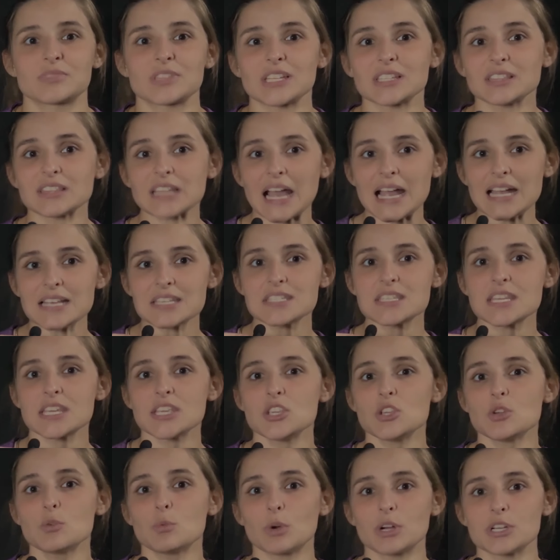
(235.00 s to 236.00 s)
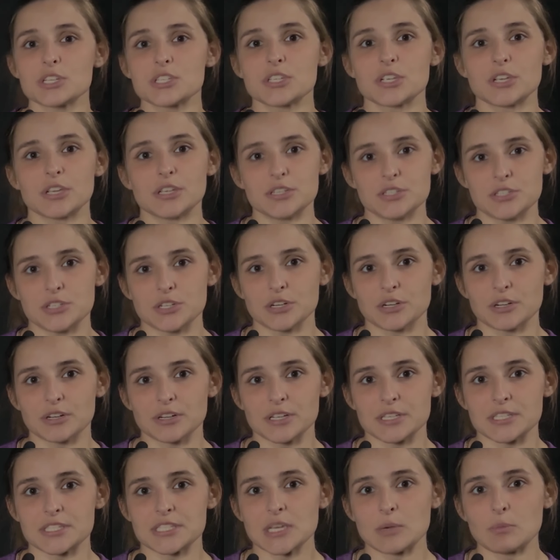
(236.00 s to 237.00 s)
The last thing you want to endure
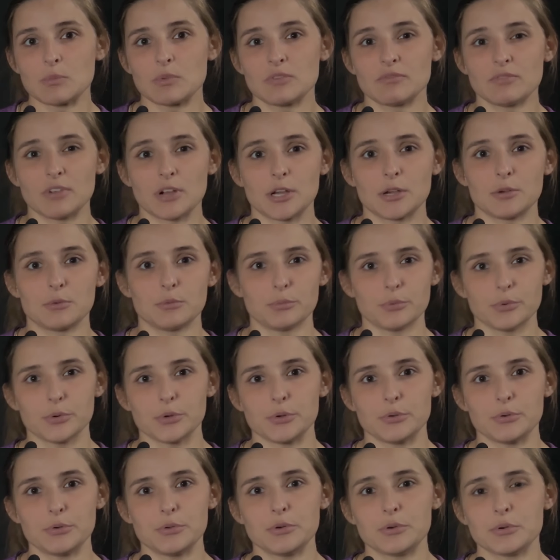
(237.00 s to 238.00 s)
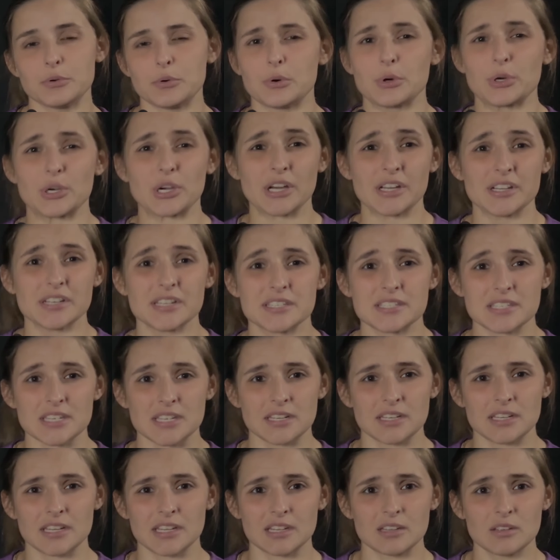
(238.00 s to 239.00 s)
is someone very rude or
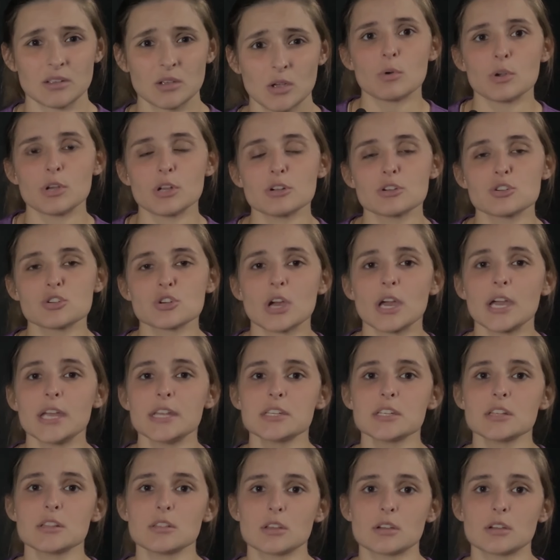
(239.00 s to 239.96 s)
condescending when you're trying to